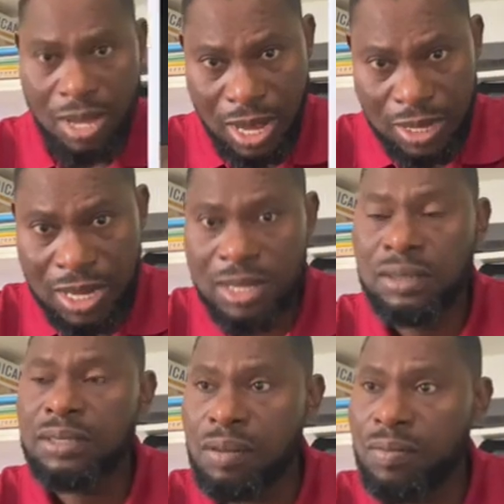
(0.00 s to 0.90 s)
and
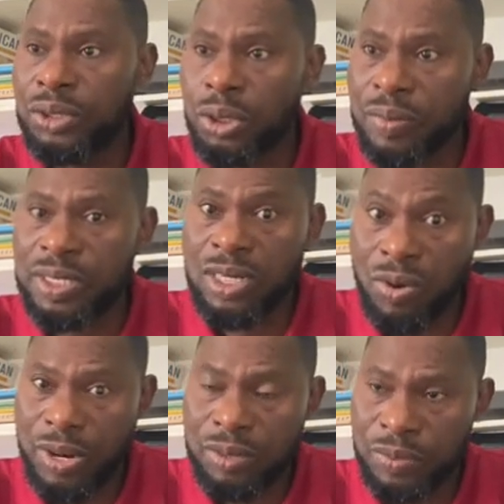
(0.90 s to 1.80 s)
then measurement, the
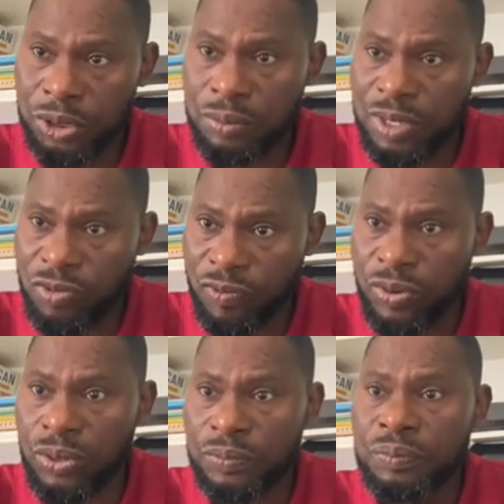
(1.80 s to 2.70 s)
correct measurement will
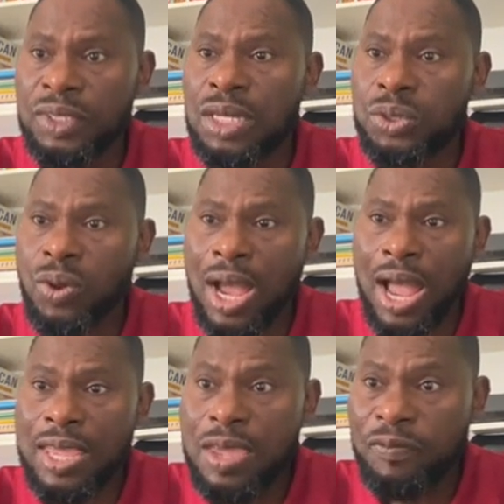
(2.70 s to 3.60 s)
follow. So
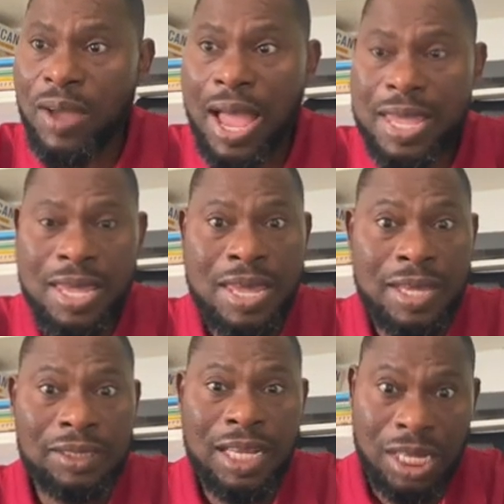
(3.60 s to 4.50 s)
if
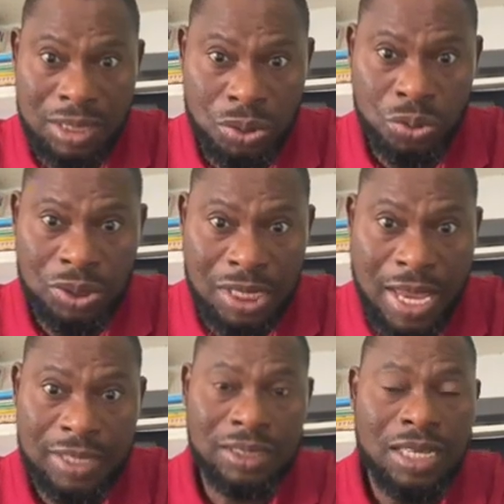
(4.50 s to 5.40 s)
IAS 32
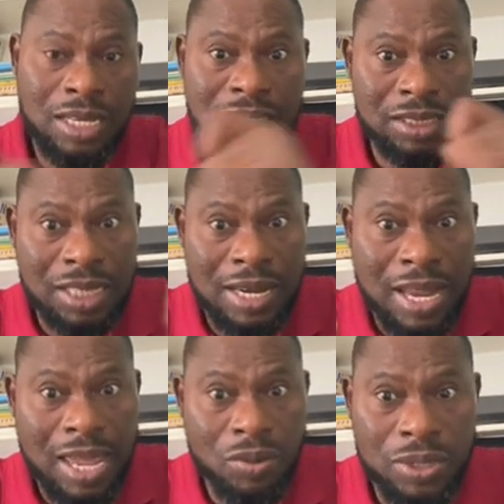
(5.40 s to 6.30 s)
says it is an
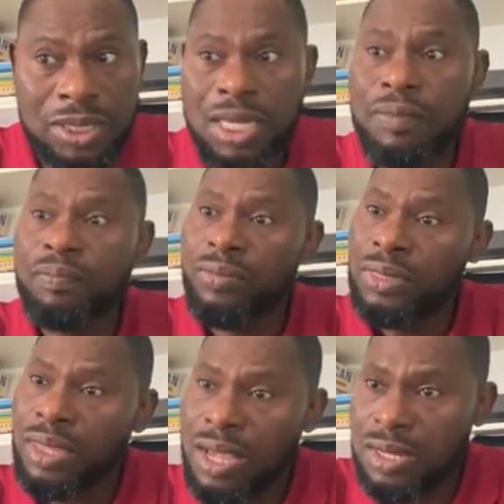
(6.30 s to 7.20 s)
equity,
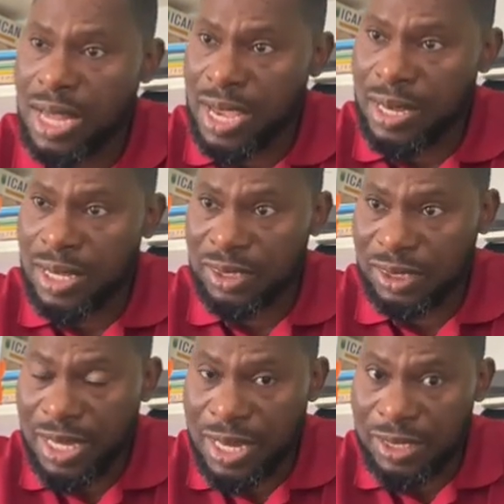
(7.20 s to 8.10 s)
then it
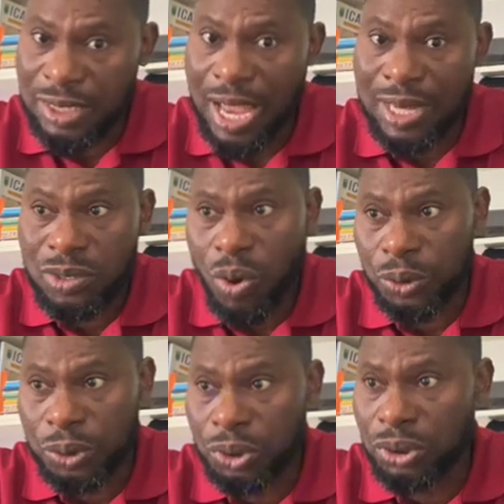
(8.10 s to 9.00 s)
stays at
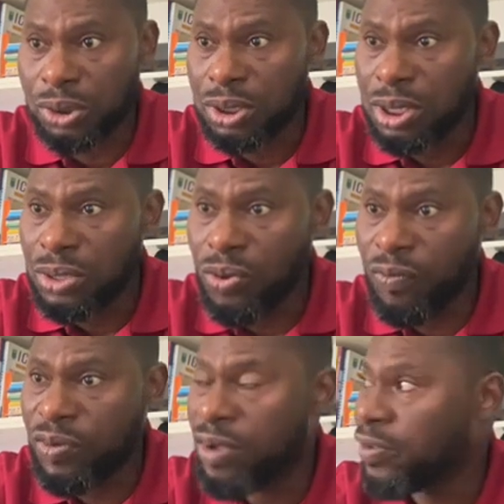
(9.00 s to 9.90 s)
cost, no
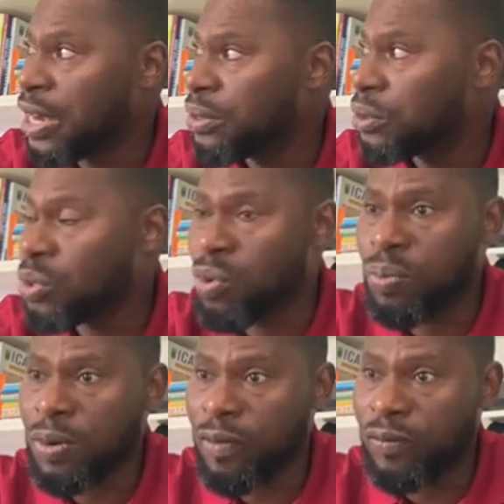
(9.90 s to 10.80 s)
fair value
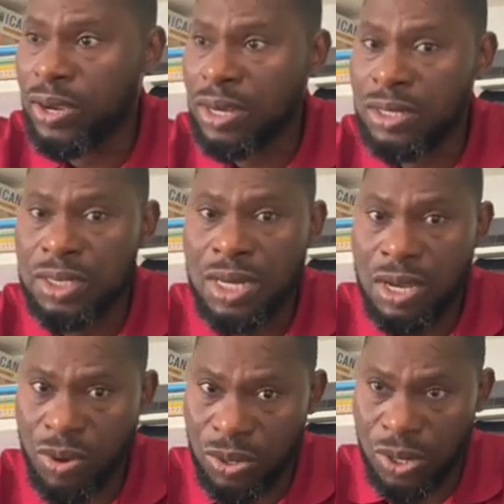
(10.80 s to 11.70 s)
through profit
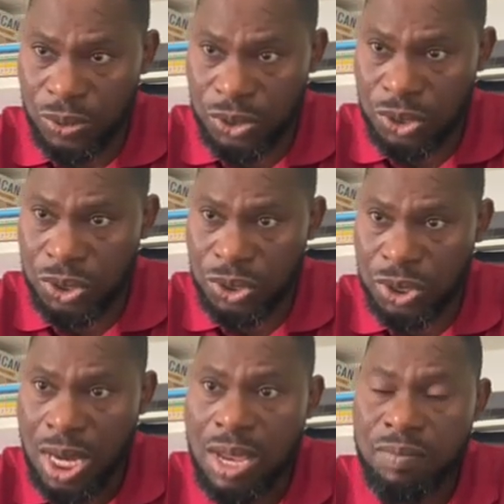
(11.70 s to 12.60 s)
or
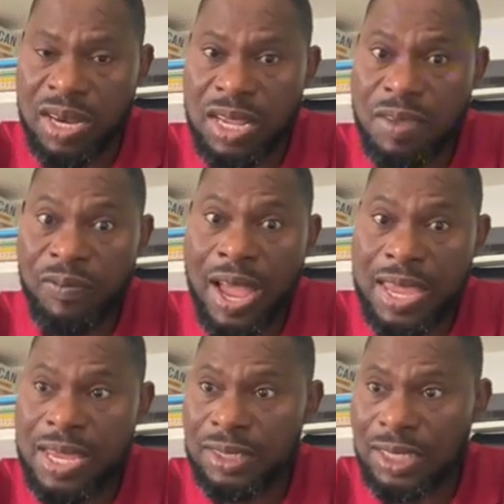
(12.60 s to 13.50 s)
loss. But if
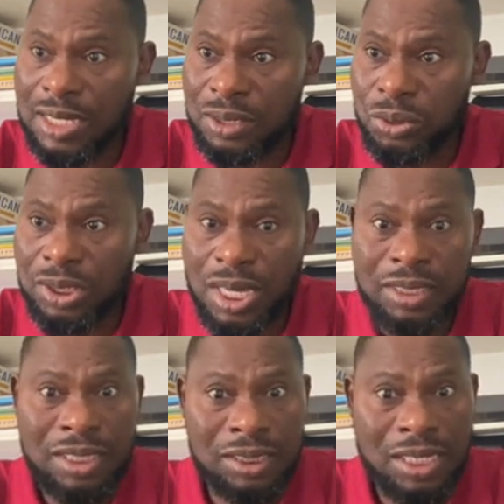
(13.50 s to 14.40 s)
IAS 32
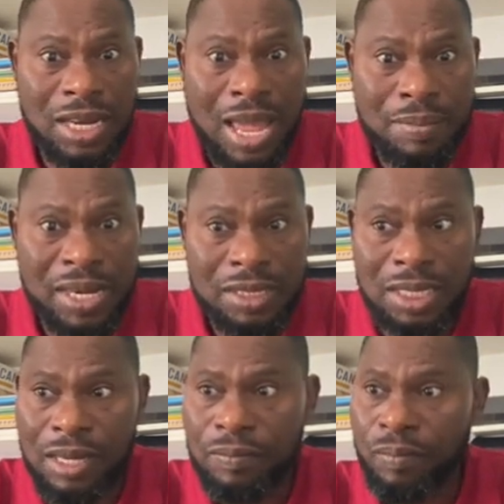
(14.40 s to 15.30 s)
says it is a
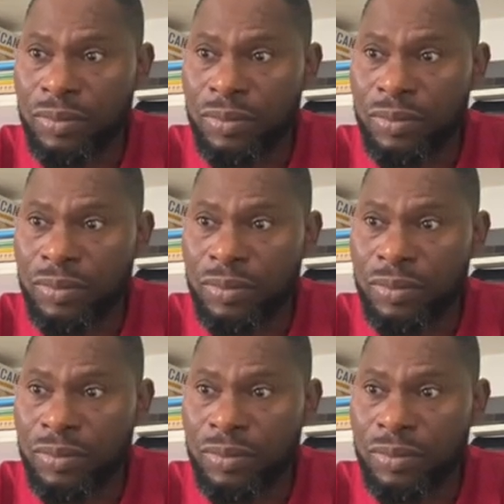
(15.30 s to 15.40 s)
liability,